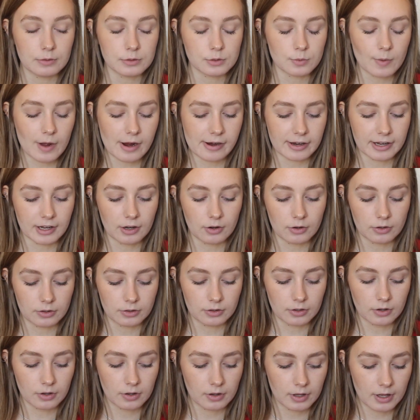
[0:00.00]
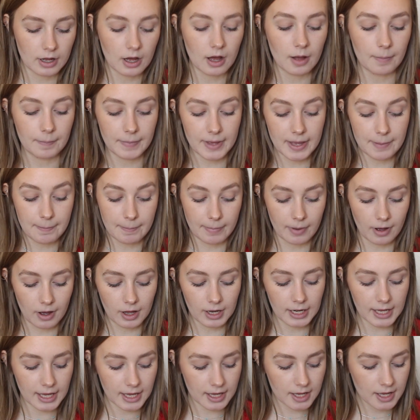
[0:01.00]
I was wearing it on in
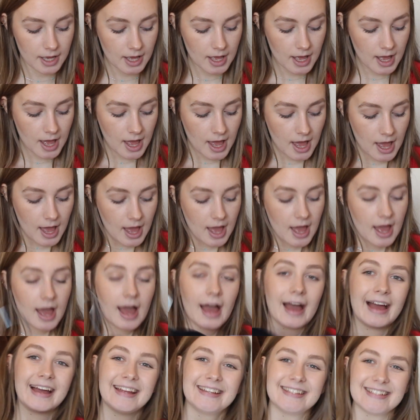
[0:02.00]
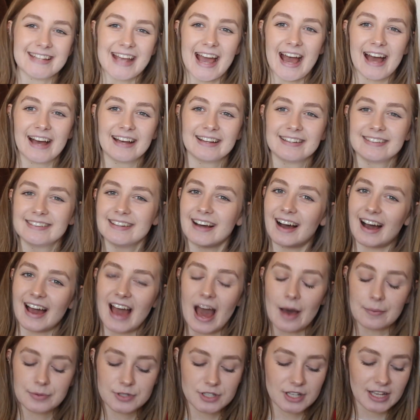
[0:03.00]
Bali, and yeah, I
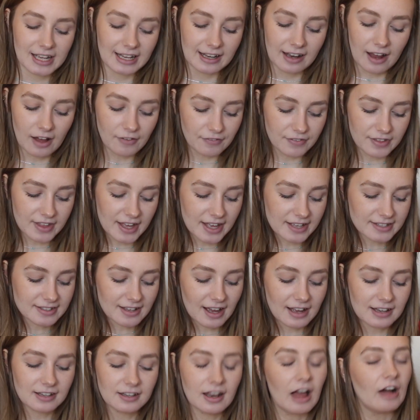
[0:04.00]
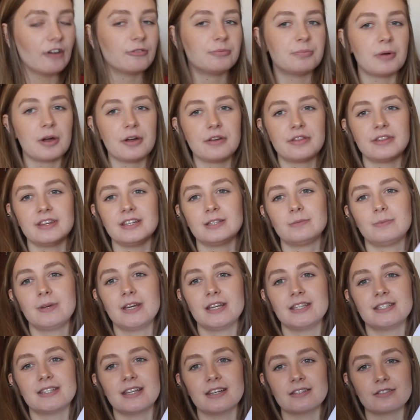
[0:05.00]
absolutely love this. I love both these
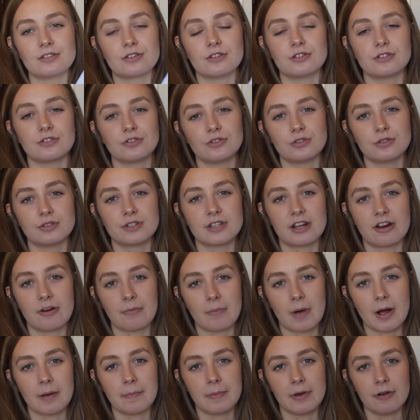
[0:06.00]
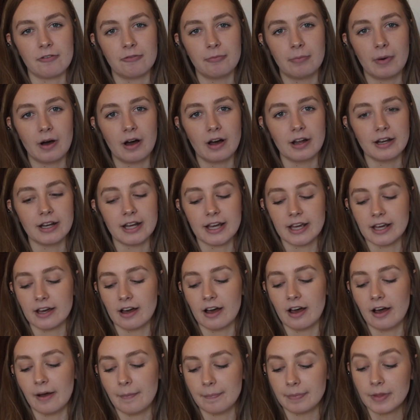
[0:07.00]
pieces because of course they remind me of Bali.
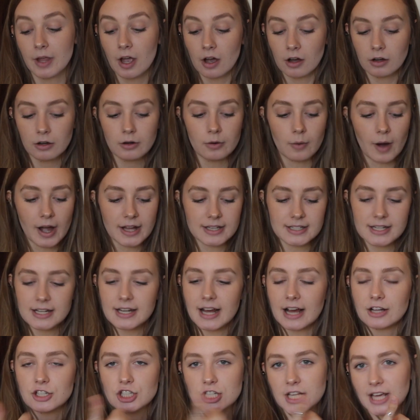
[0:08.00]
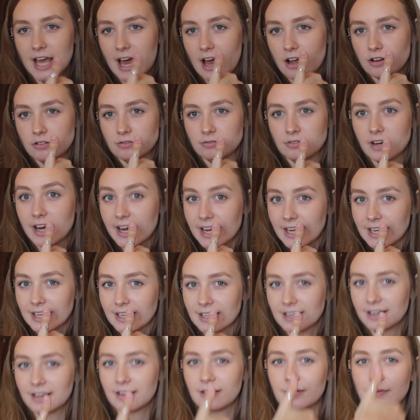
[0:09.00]
Oh, I did actually get a
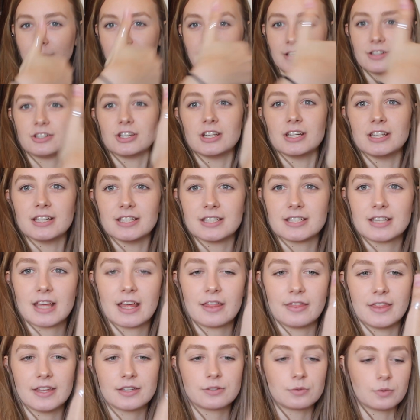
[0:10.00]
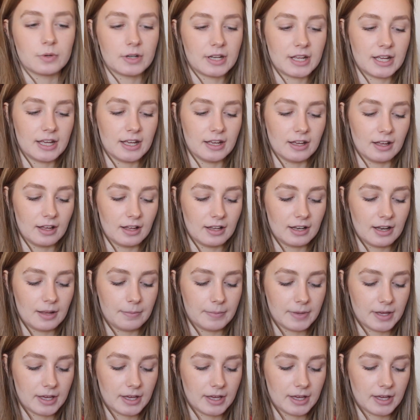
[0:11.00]
ring, which is this one here.